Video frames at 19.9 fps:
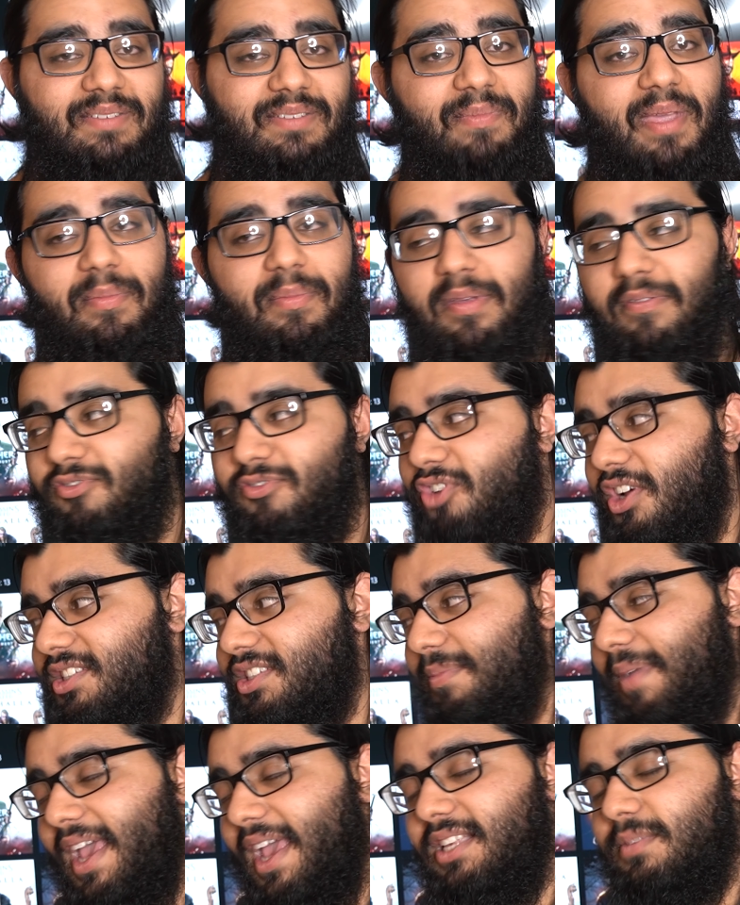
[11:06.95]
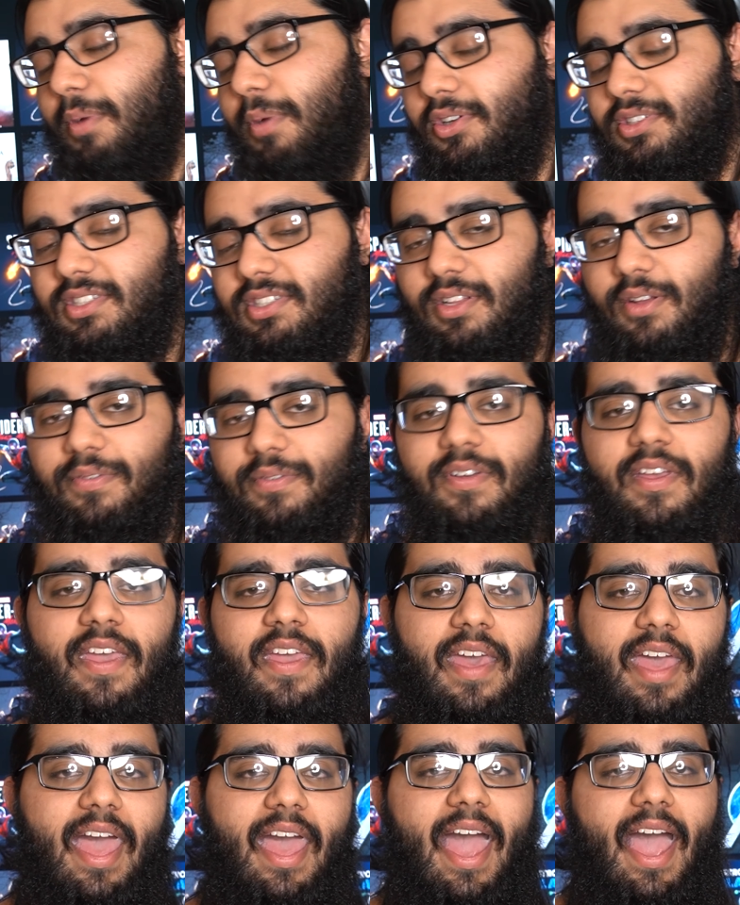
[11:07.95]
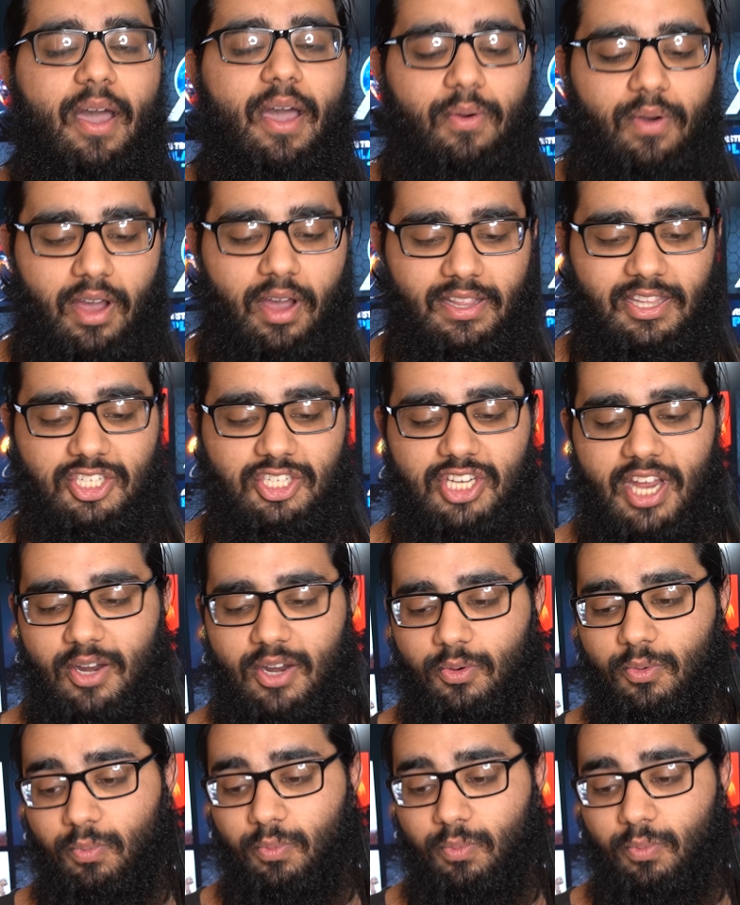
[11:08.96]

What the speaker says: and maybe even try some Xbox stuff out on the channel.